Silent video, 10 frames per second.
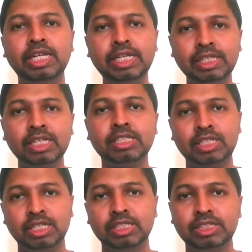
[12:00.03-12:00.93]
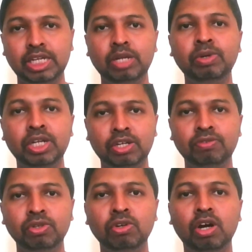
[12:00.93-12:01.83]
interesting, genuine
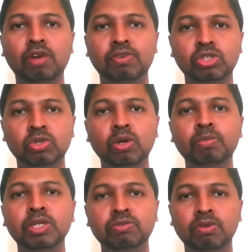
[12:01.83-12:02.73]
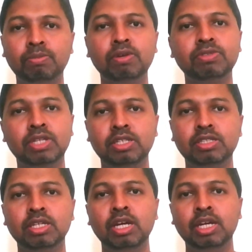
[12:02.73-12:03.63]
review of a Scopus, Web of
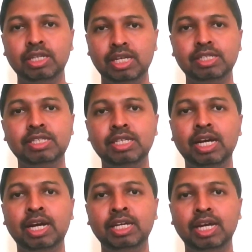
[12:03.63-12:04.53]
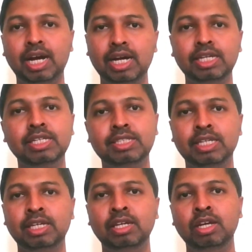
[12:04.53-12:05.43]
Science, SCI,
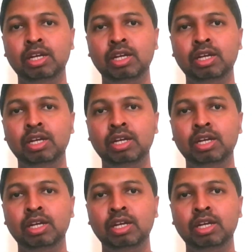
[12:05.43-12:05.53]
ISI,